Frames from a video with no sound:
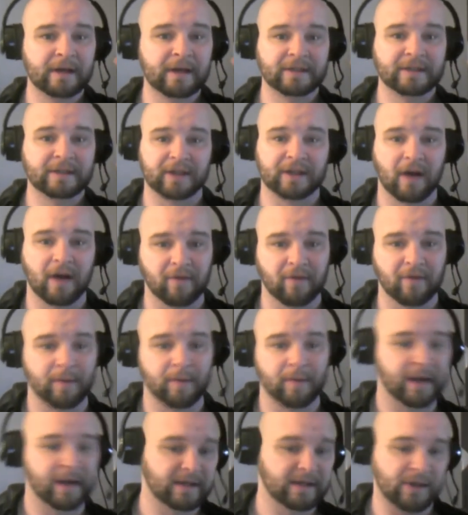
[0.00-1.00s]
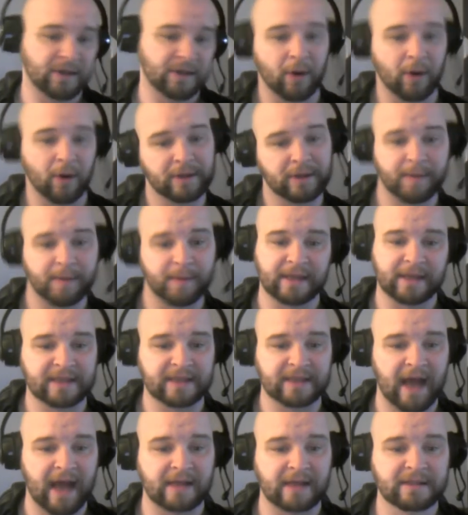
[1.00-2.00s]
to cover because there aren't as many
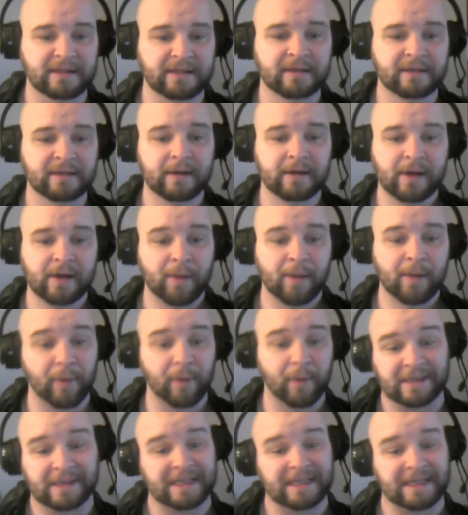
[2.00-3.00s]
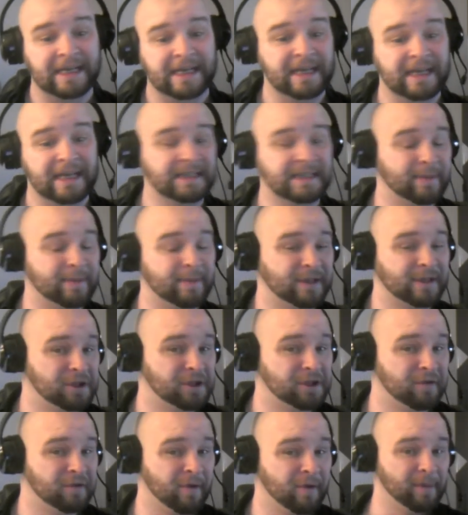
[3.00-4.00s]
stats, but it's an easy
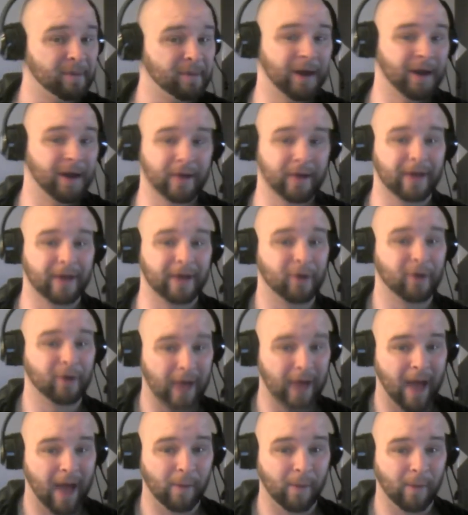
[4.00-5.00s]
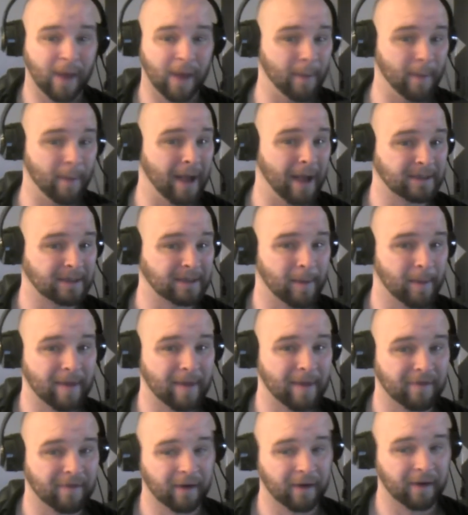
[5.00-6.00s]
position for a player to get good at without maximum
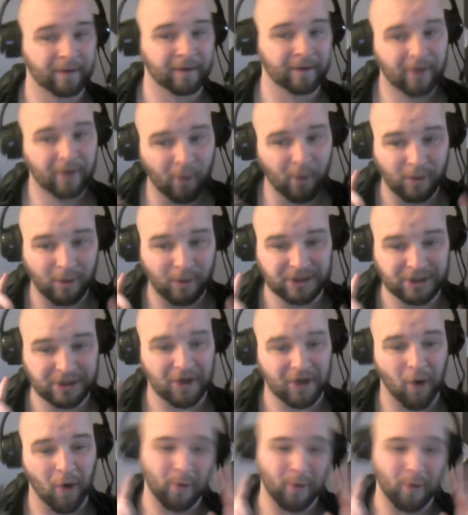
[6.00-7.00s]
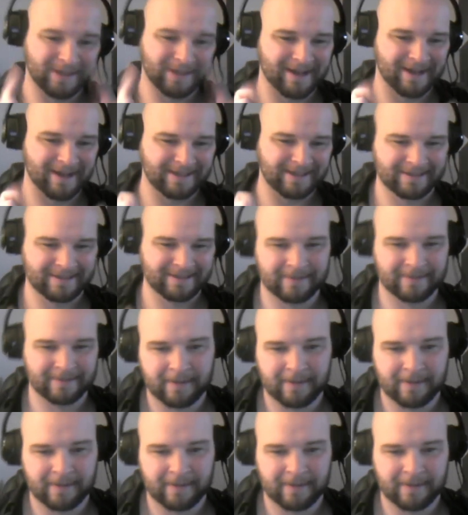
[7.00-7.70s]
effort, which is always nice.